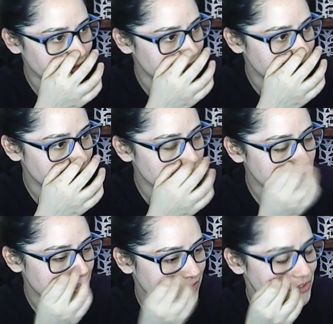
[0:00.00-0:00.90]
Google
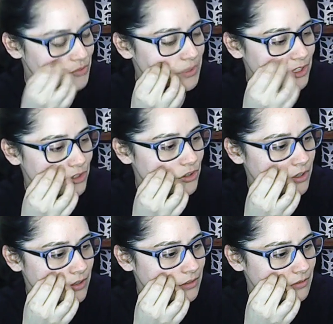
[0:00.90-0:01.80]
Docs is really
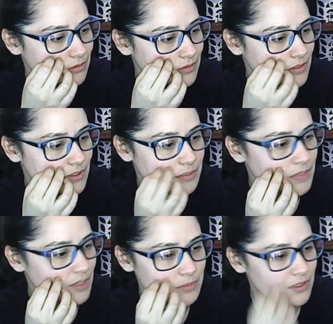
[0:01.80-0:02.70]
good.
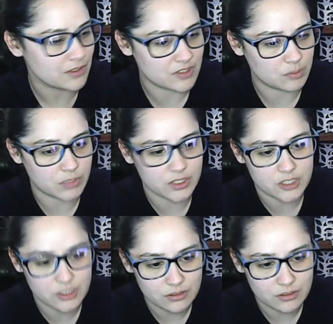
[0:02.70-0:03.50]
Sometimes not so much.